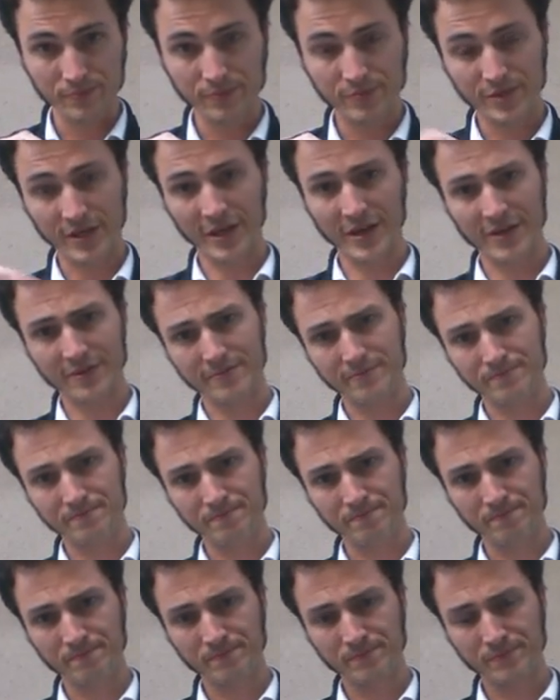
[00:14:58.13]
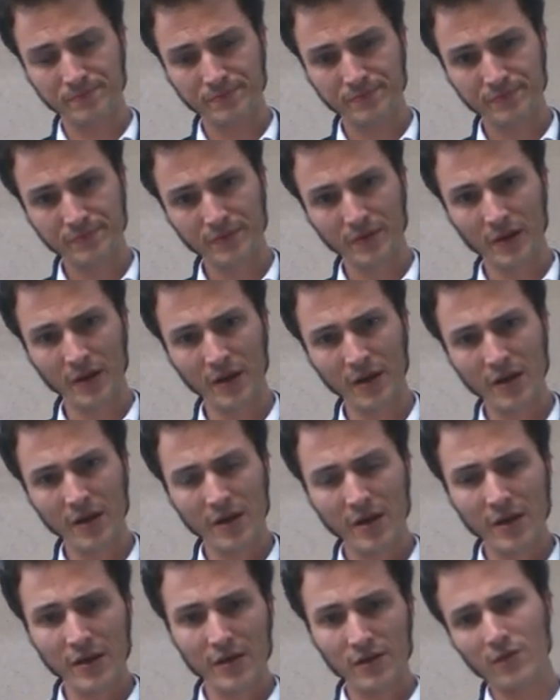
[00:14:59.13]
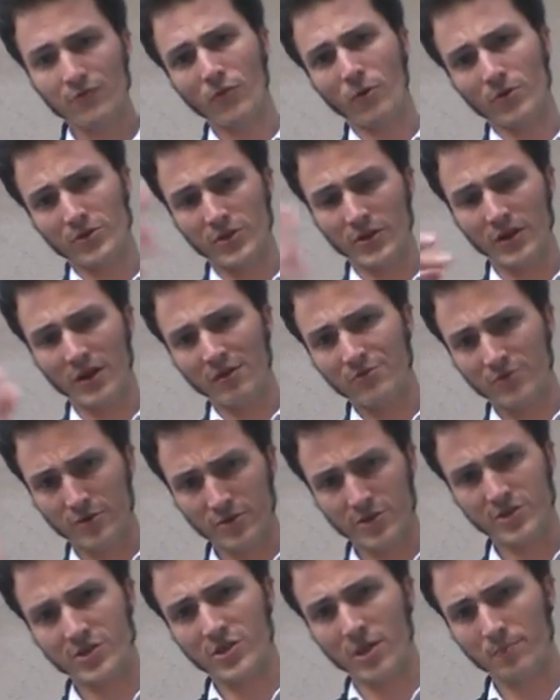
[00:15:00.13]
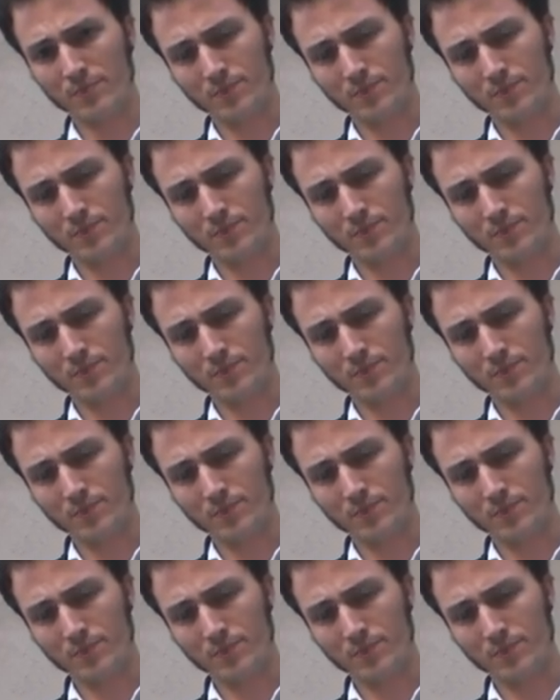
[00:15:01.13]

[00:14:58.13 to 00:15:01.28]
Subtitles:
Do you get it? of course, you have your sub